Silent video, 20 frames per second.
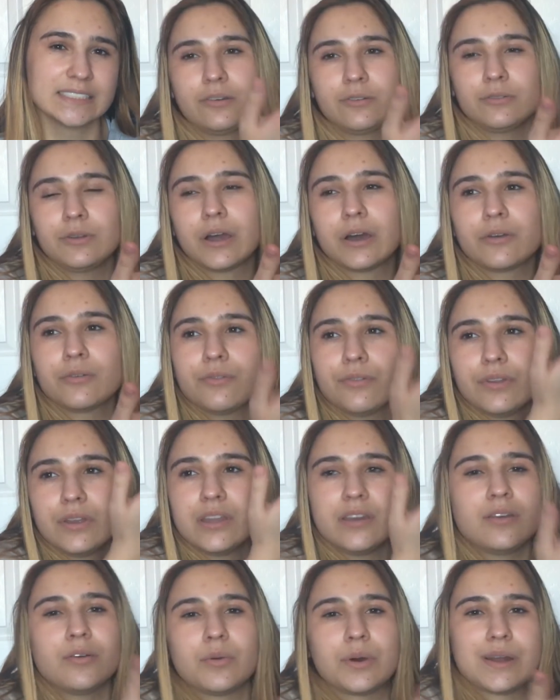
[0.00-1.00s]
I don't
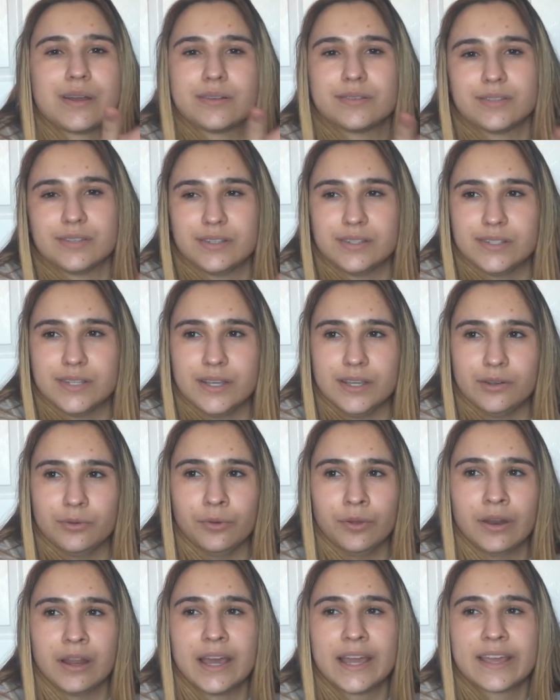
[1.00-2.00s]
really know what else to say
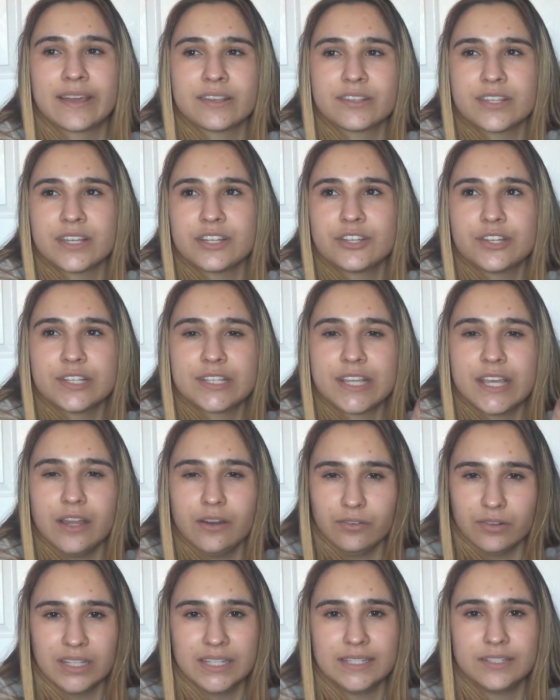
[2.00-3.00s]
to it. I guess I just
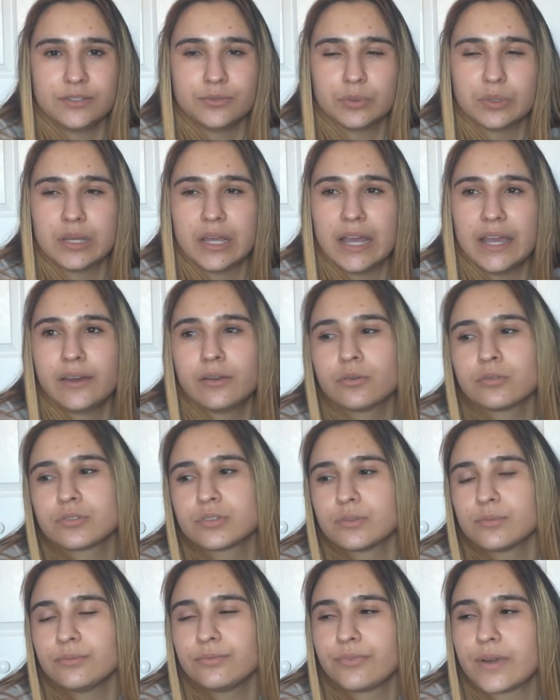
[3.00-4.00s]
can't relate to it. I know
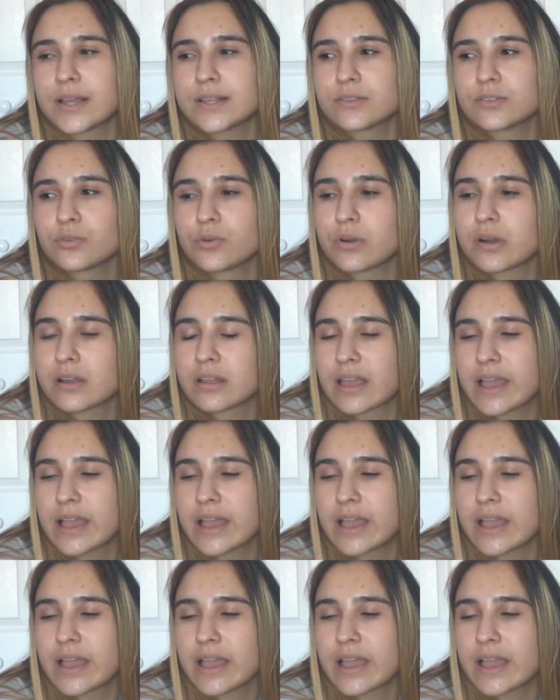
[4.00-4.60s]
some friends who are